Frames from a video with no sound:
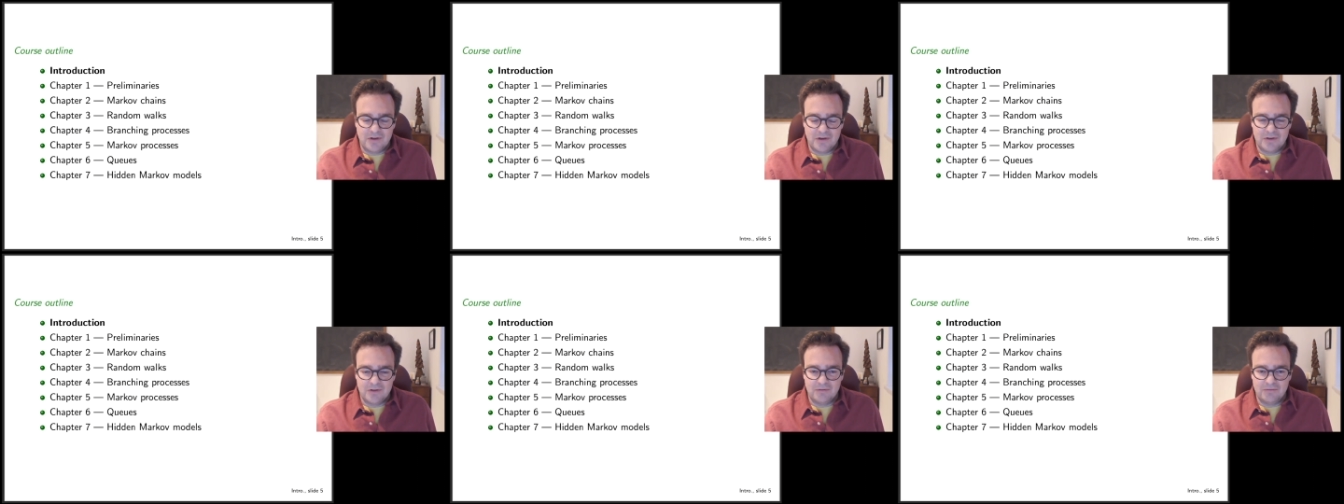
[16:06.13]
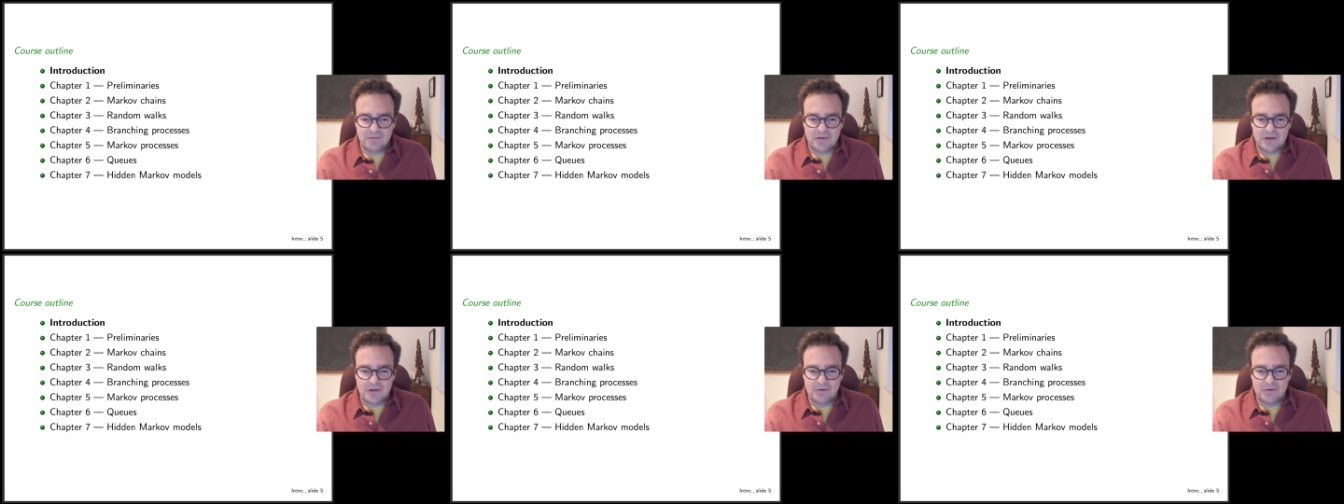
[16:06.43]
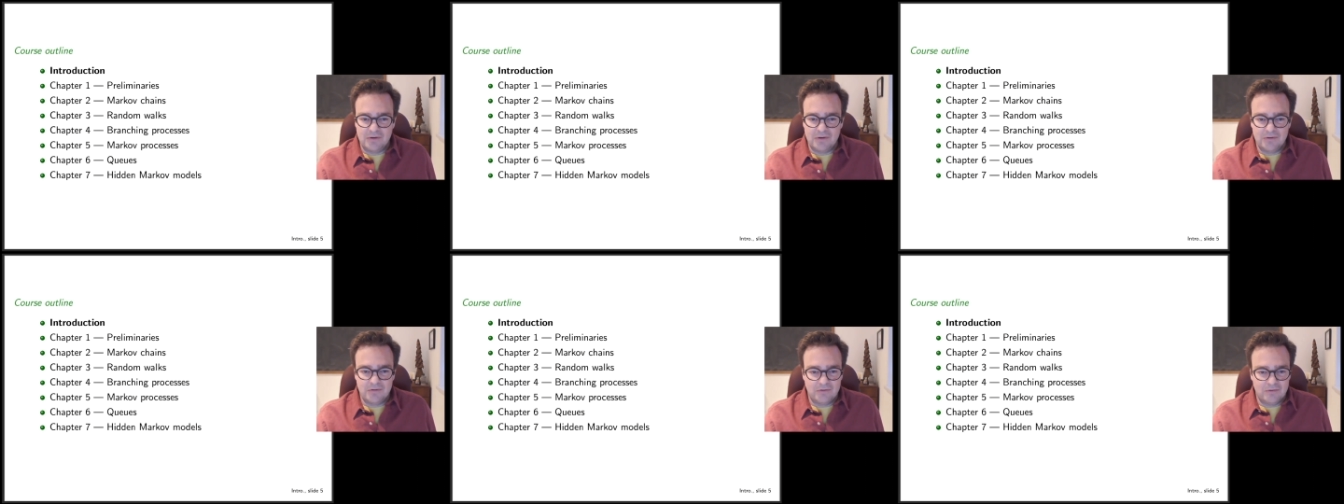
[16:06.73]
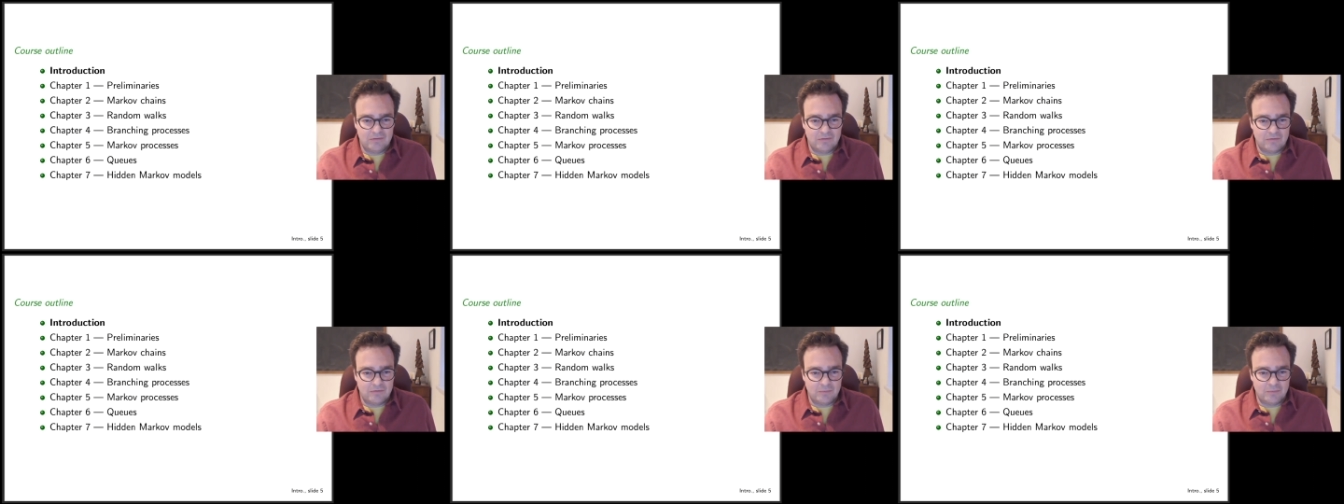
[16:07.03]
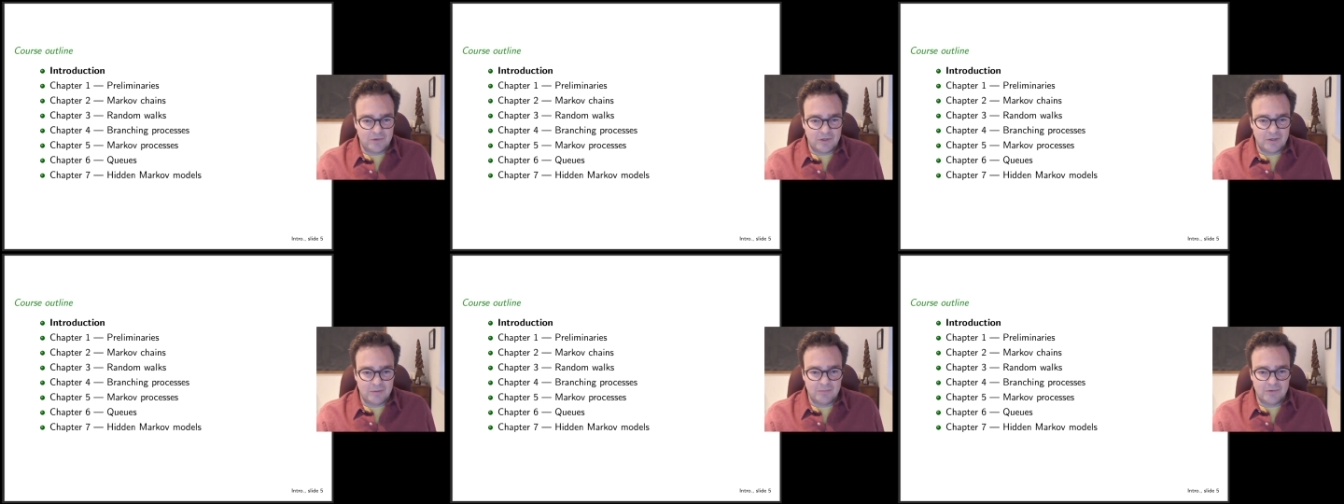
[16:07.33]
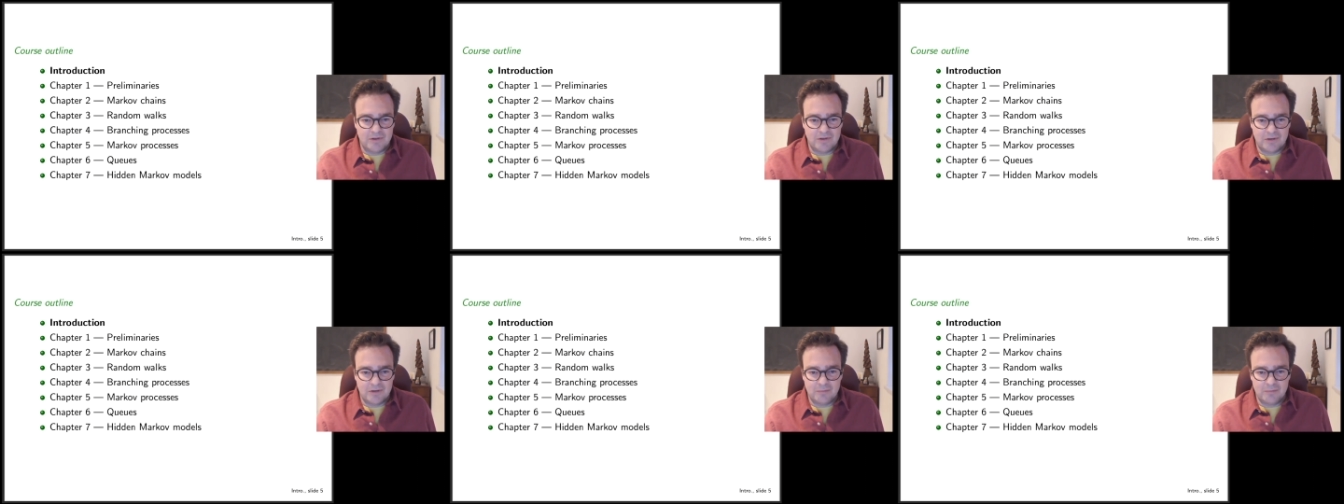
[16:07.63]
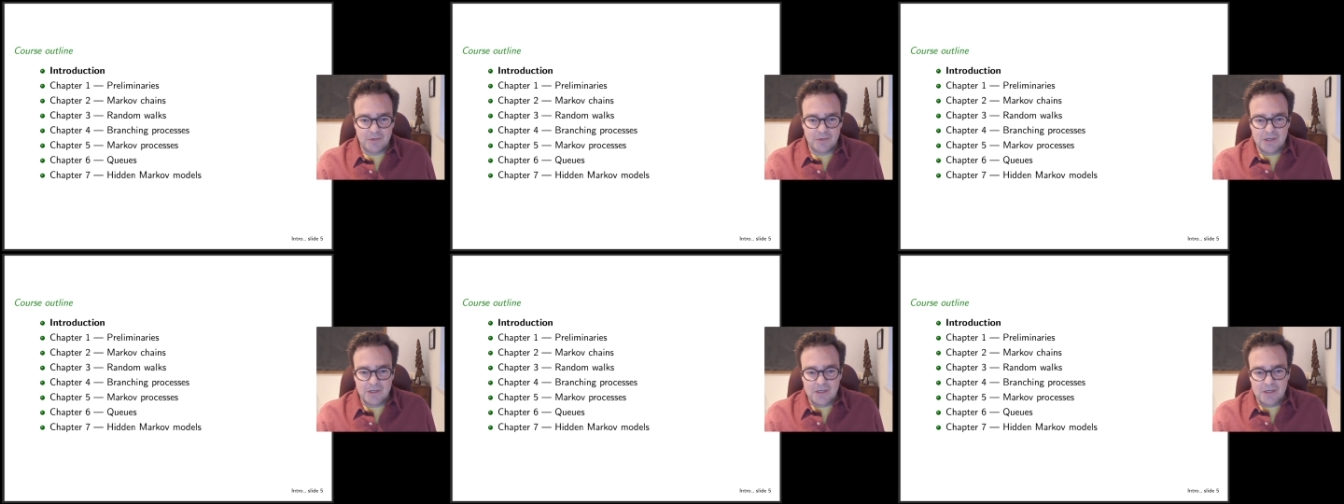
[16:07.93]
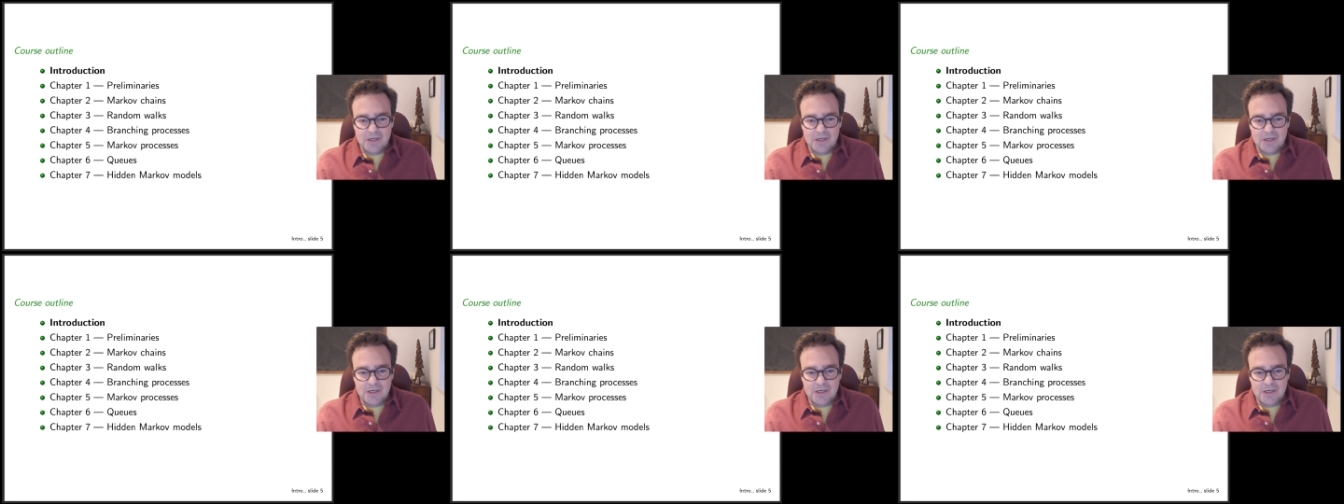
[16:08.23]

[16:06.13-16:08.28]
kind of varies from time to time,